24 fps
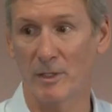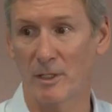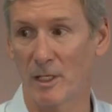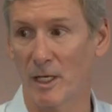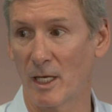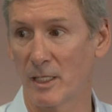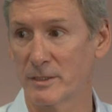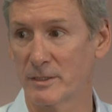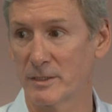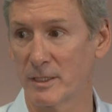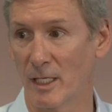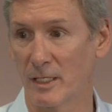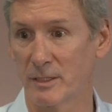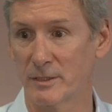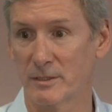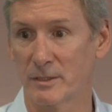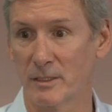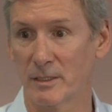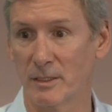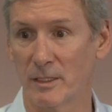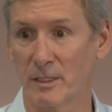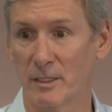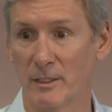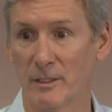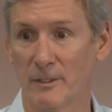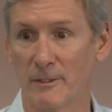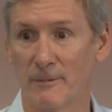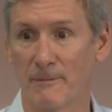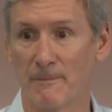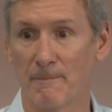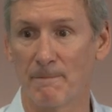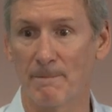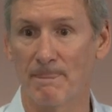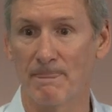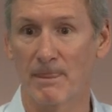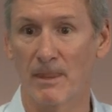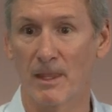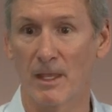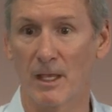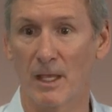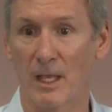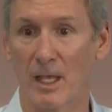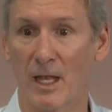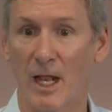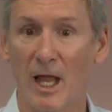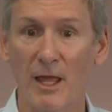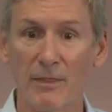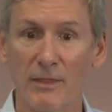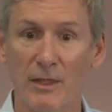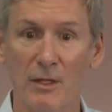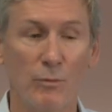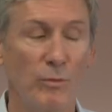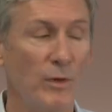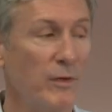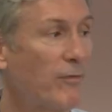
the United States. And I think